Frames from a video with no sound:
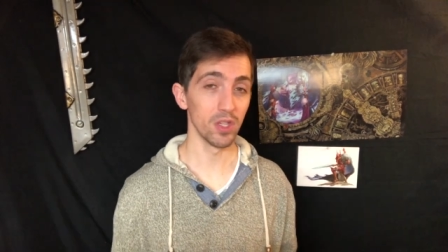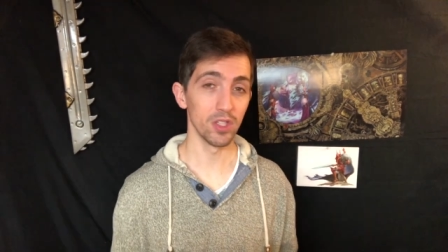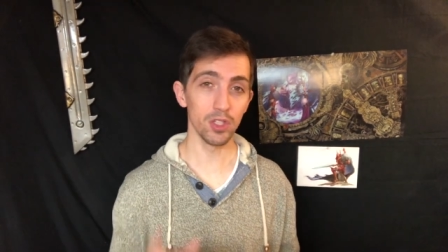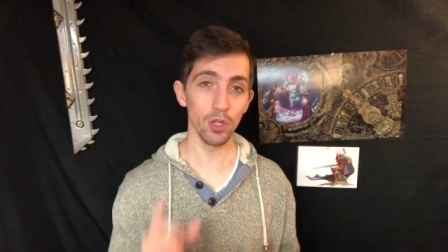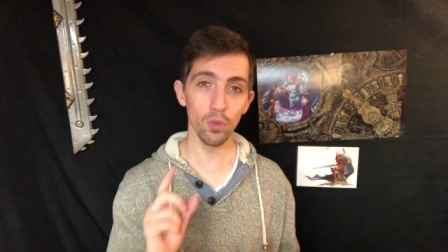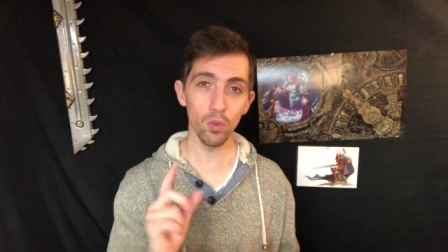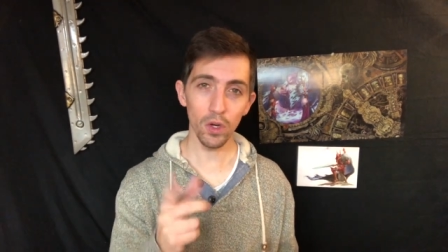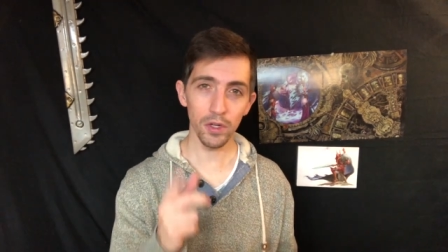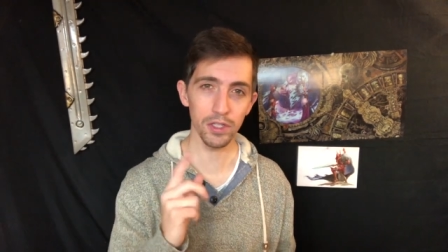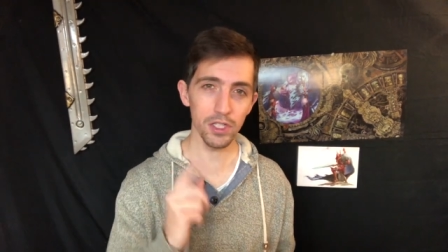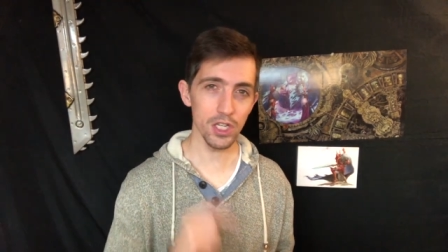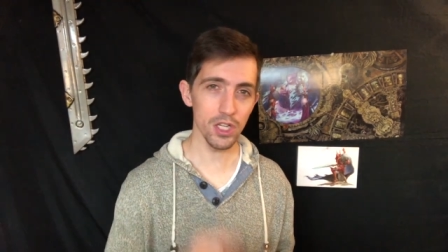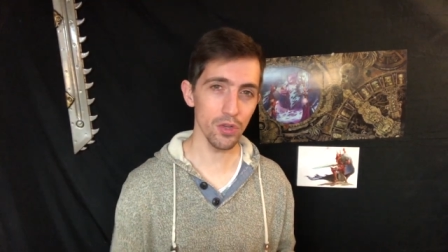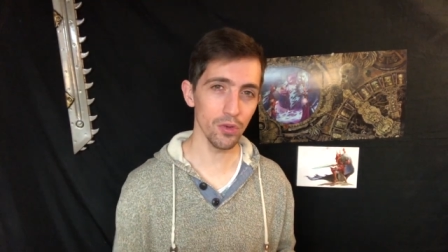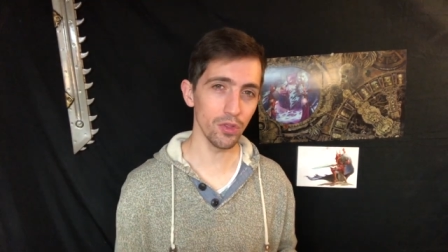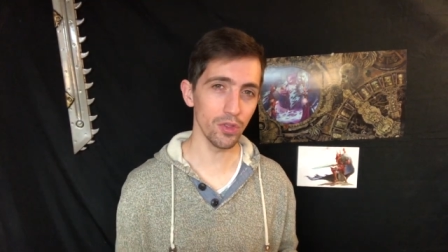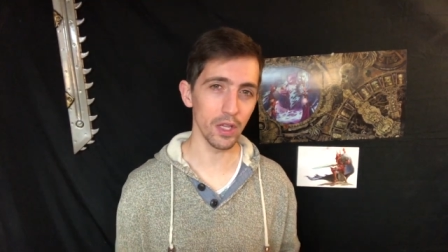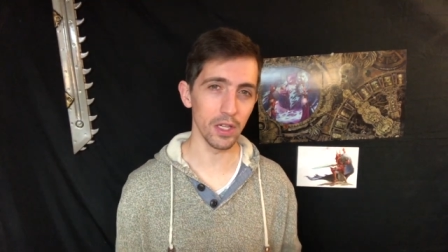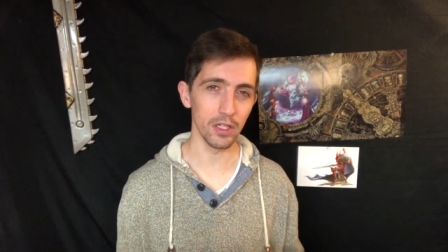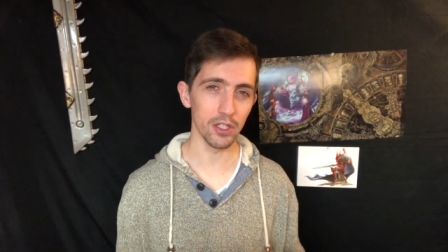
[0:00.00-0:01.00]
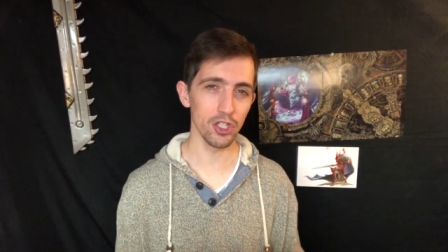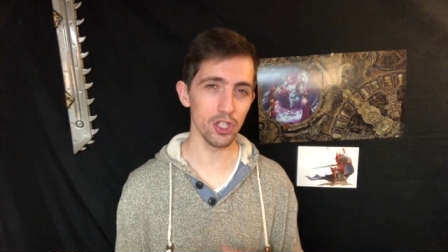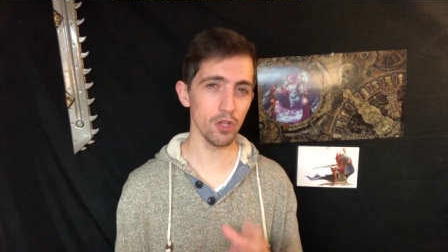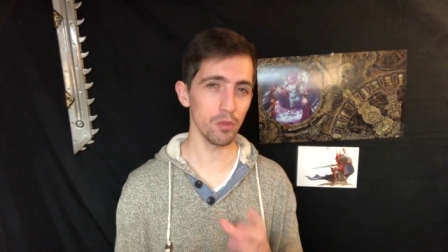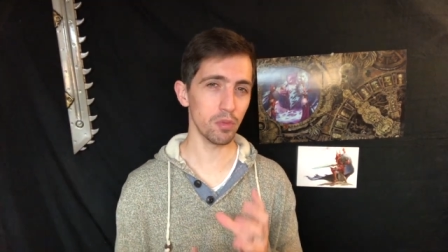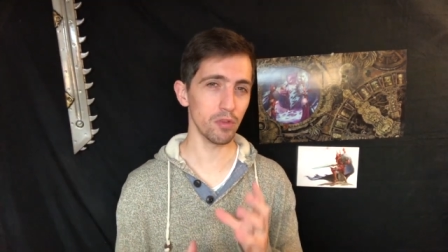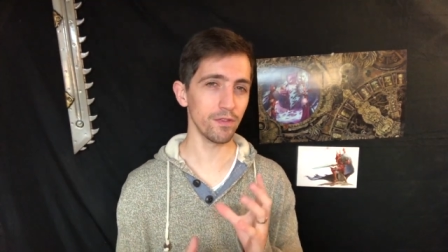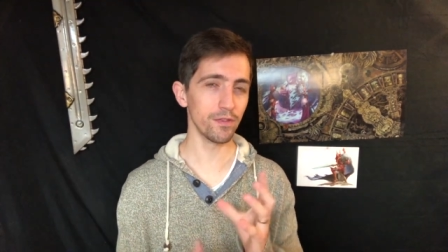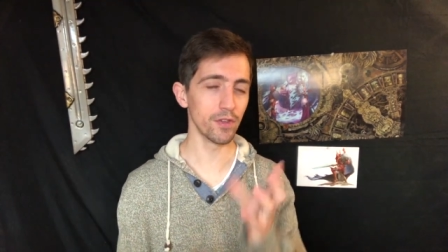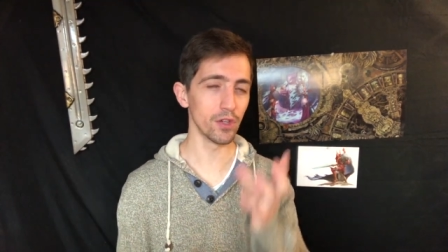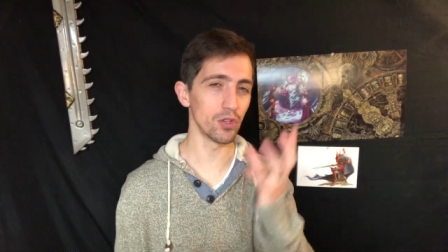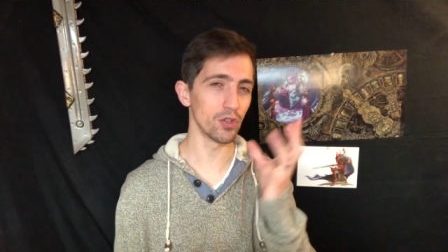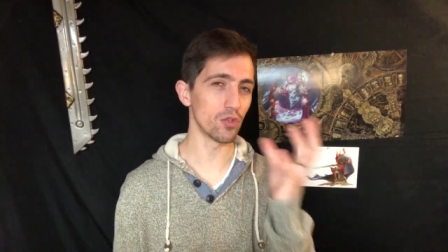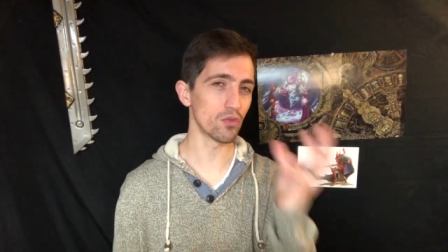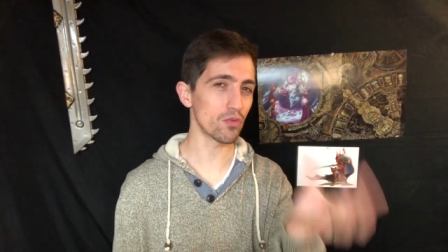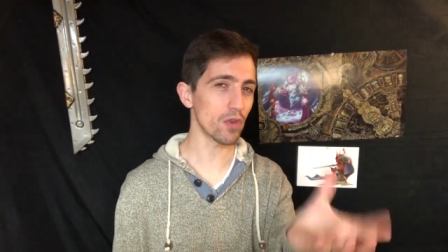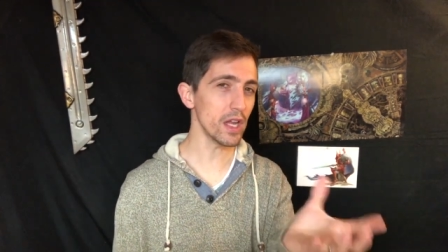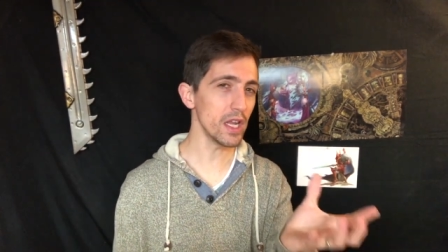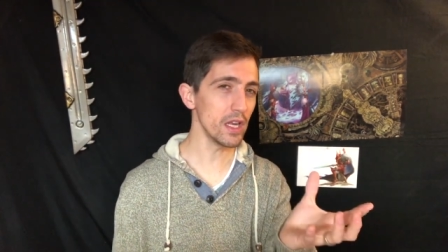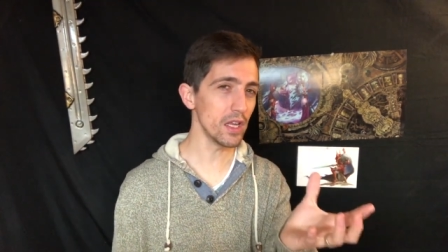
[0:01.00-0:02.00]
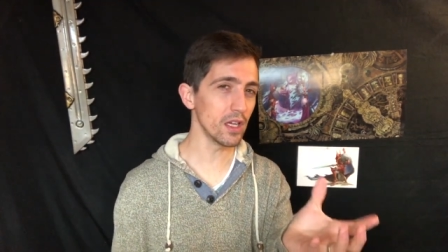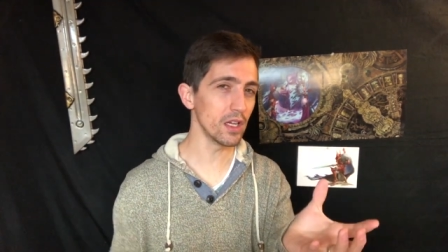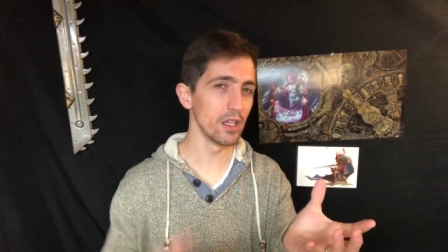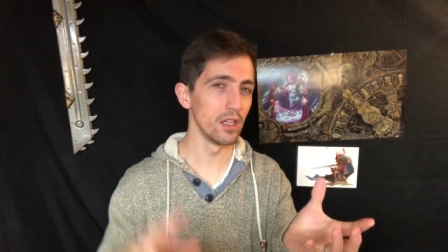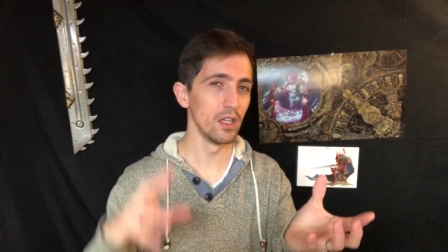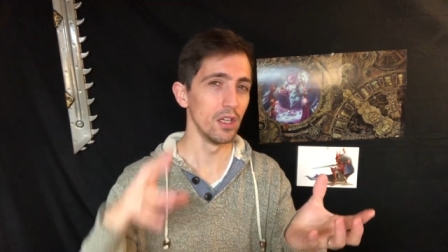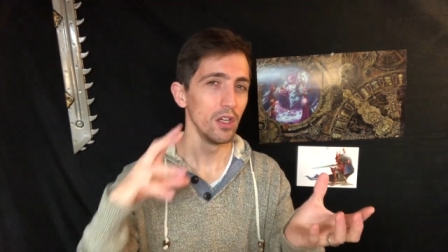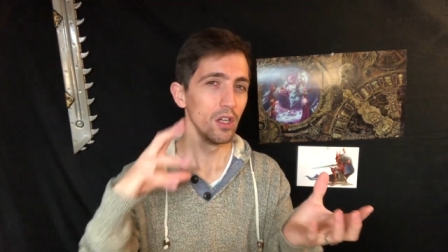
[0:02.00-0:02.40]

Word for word: So what do you think? Do you prefer the Raider